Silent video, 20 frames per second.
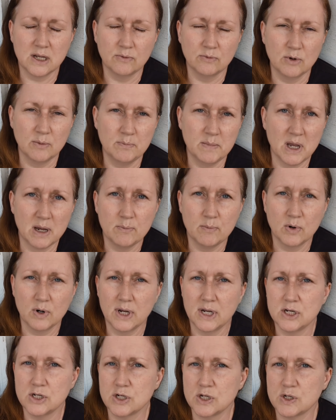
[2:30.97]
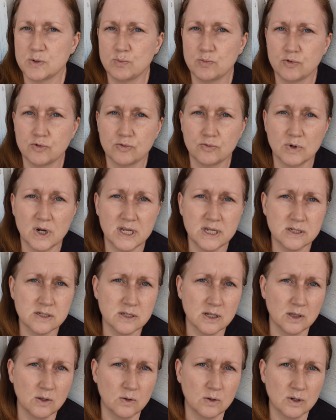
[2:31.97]
and remember and just
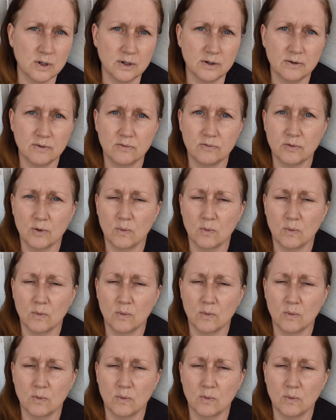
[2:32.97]
praise the Lord